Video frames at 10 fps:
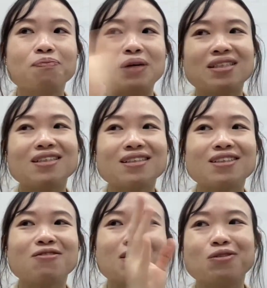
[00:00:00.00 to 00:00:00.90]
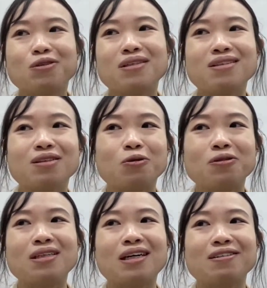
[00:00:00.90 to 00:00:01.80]
Pasting this one,
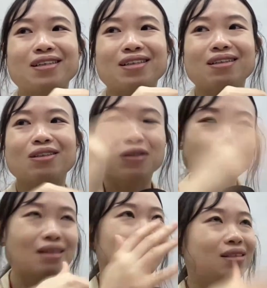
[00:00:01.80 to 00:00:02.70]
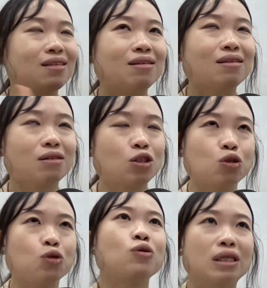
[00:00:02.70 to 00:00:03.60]
don't tell it doesn't
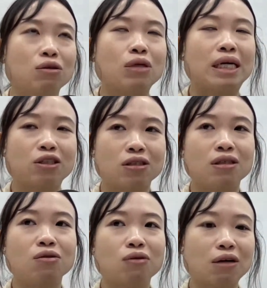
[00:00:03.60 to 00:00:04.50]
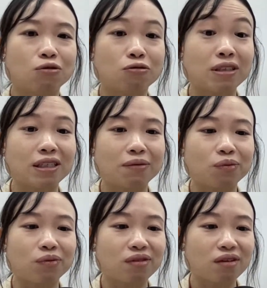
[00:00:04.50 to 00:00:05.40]
show that you actually know how to read
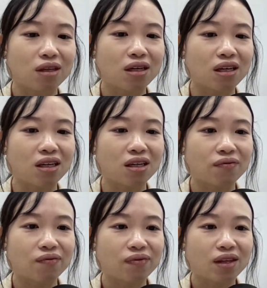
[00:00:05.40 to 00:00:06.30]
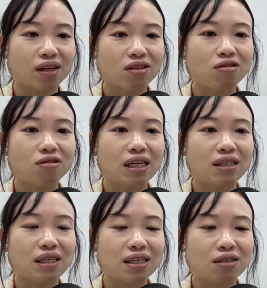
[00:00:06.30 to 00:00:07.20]
them. Okay. So
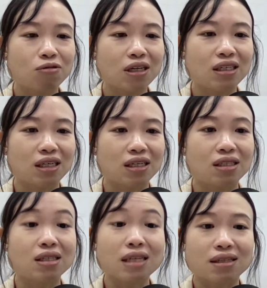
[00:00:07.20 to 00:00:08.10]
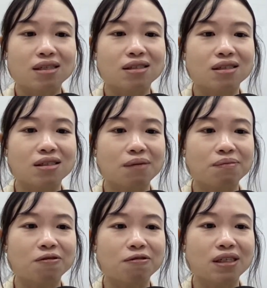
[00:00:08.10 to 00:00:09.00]
then next one is statistical
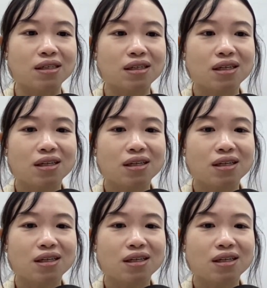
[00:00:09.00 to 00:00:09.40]
summary.